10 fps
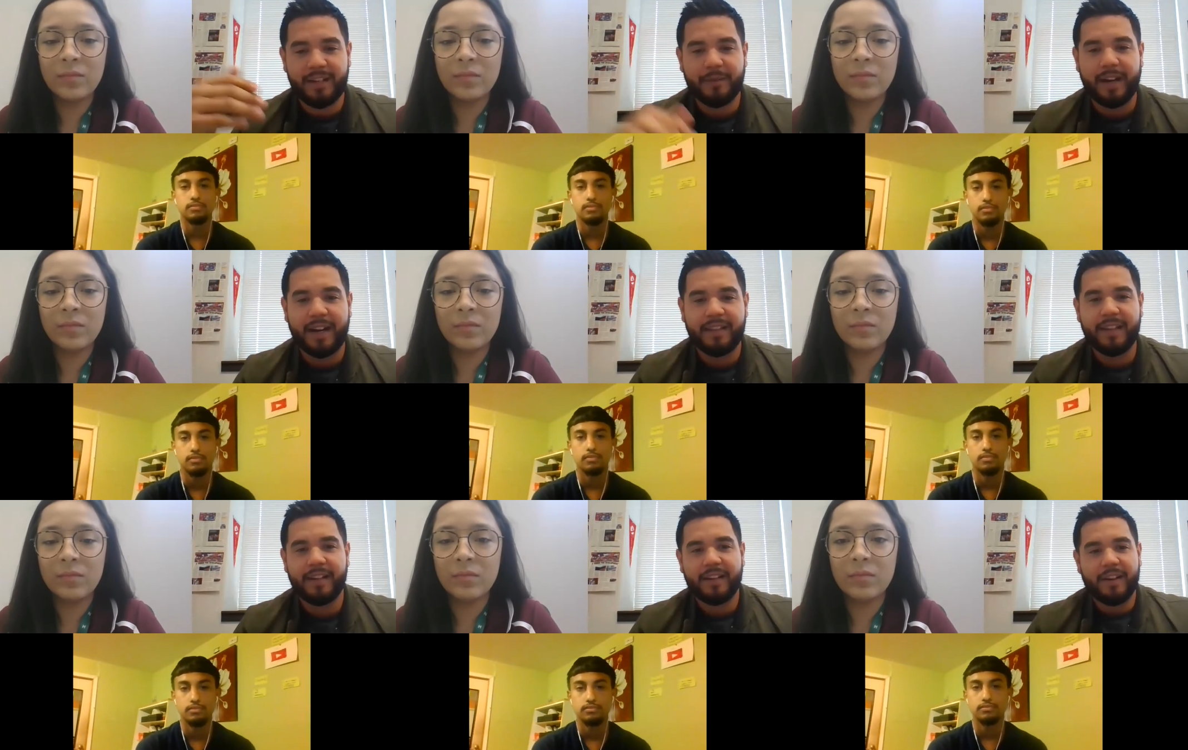Speaker 1: right i
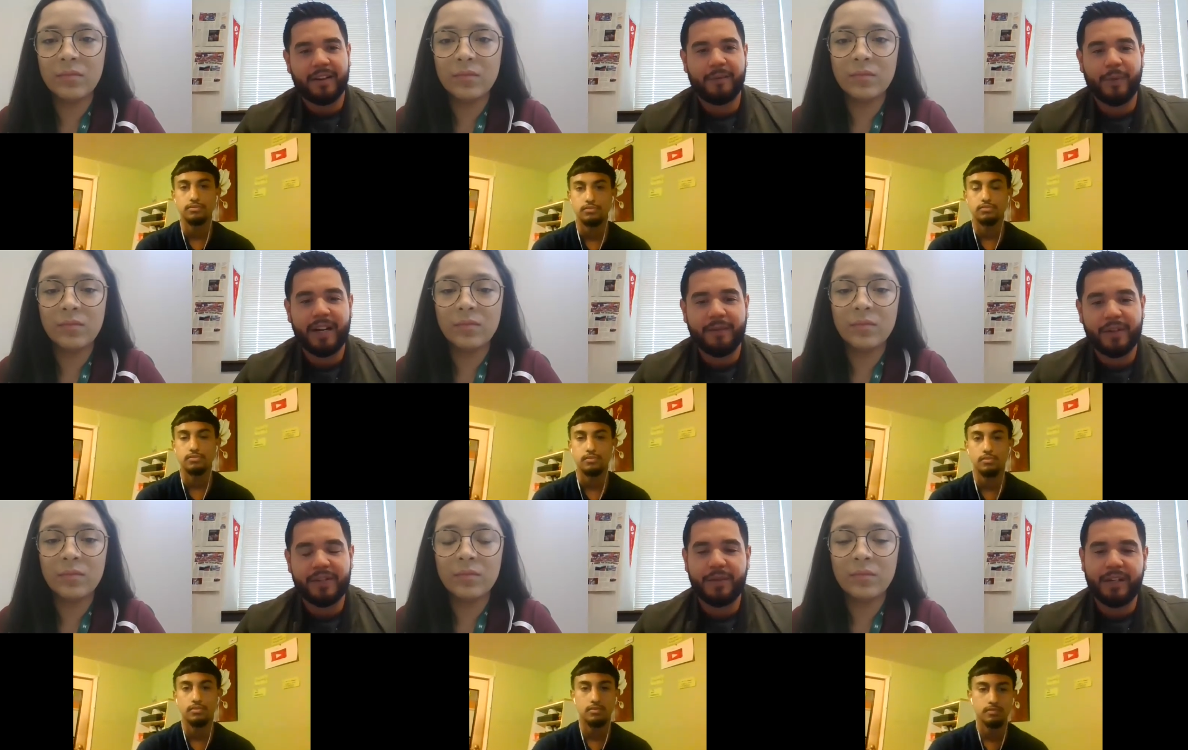think uh, whenever a
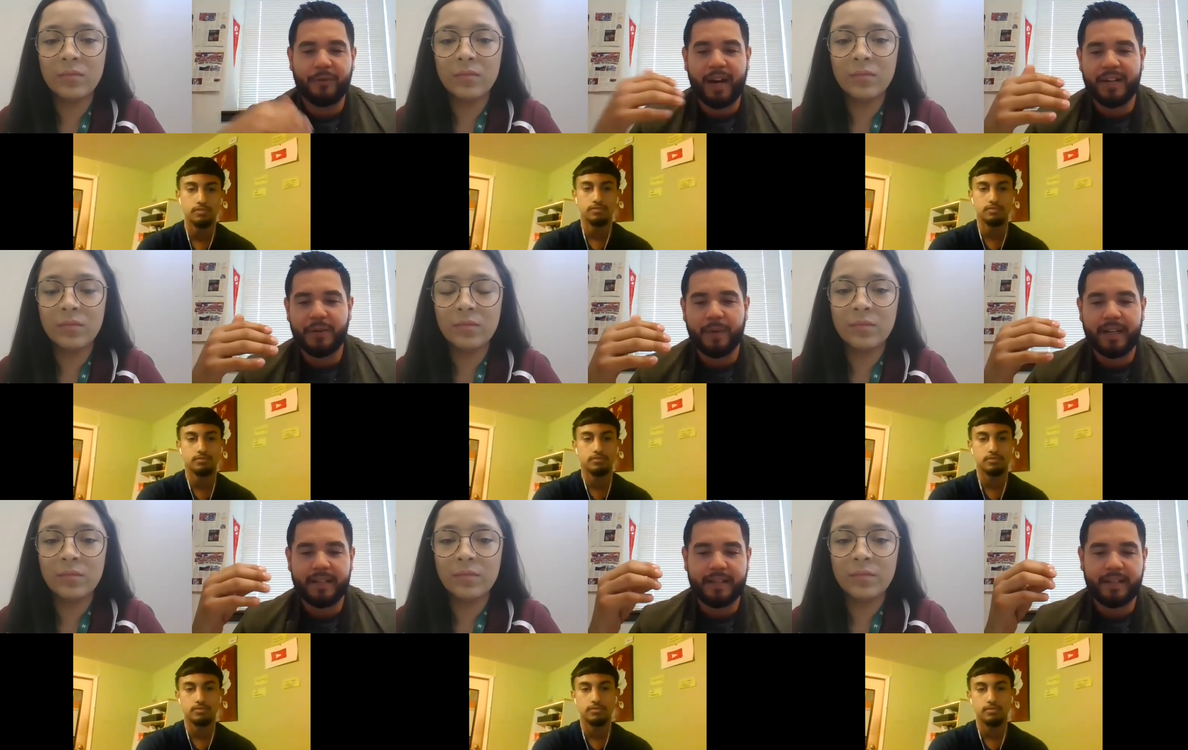student
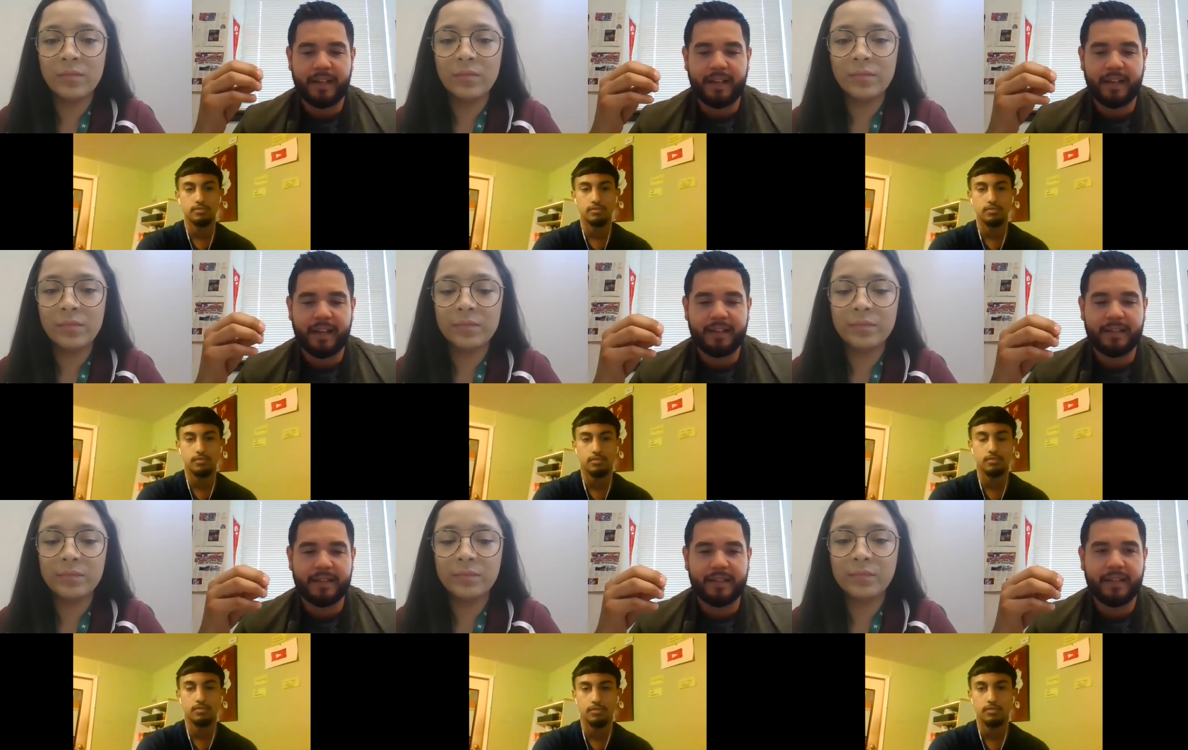graduates it,
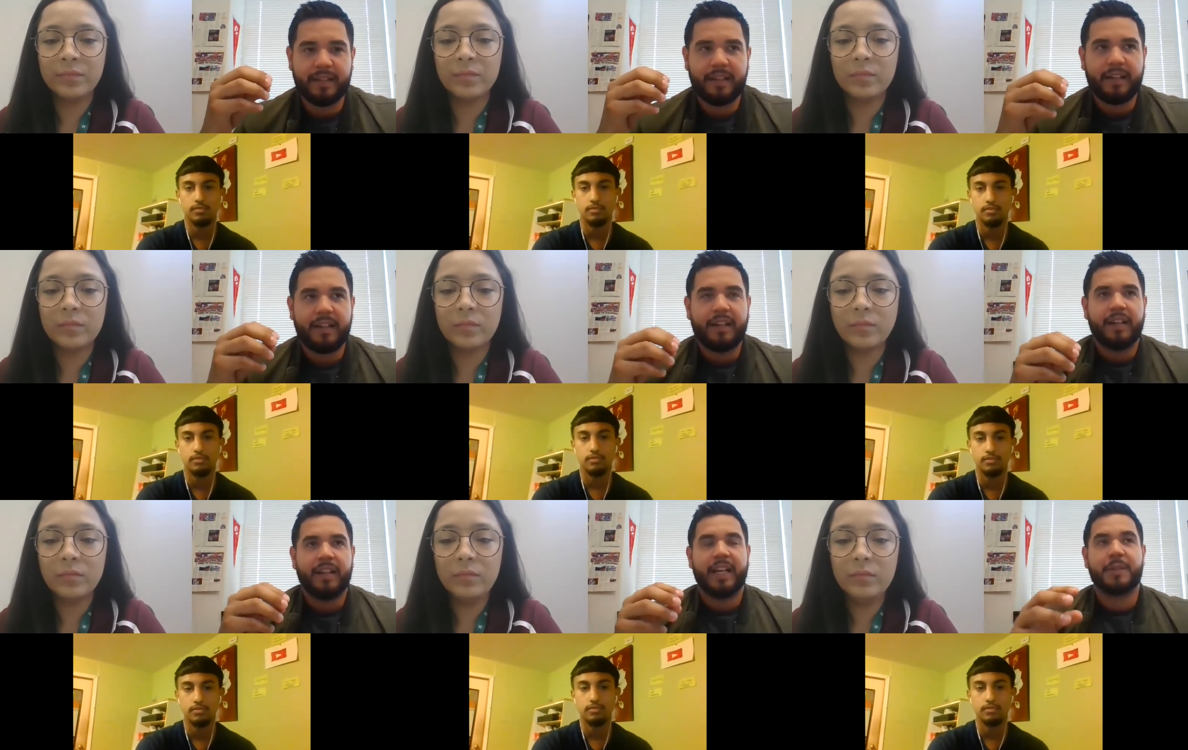it's
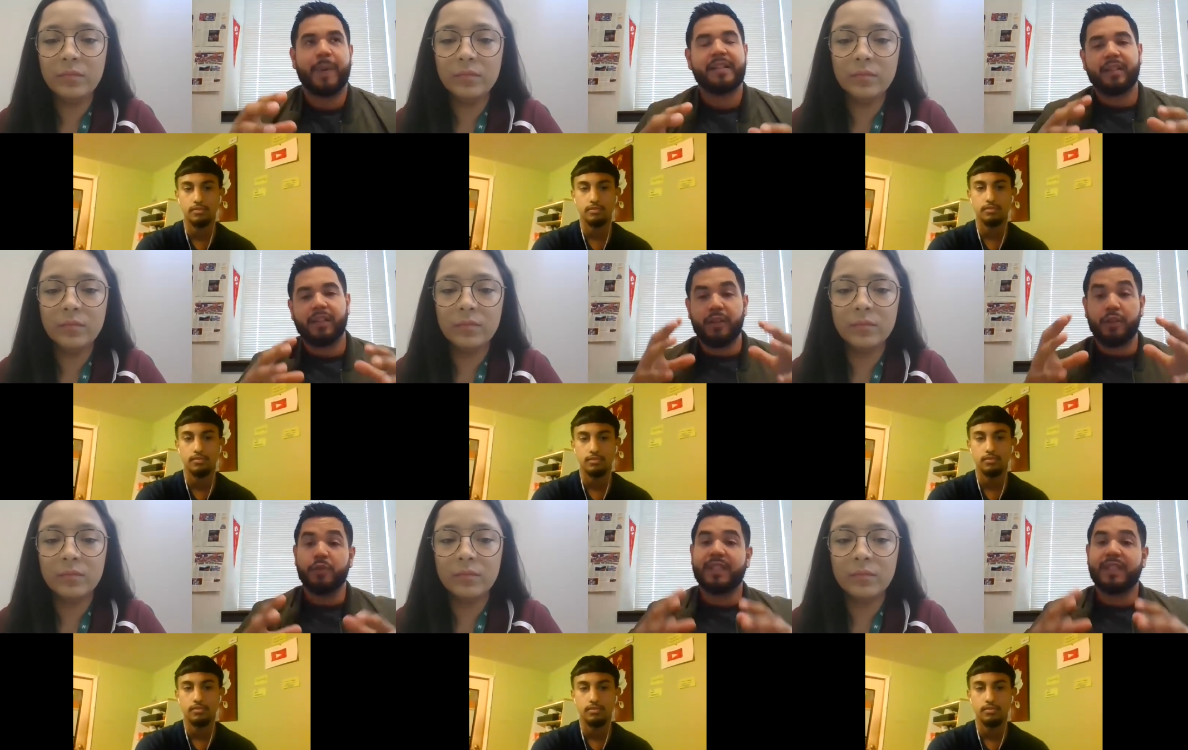it's basically you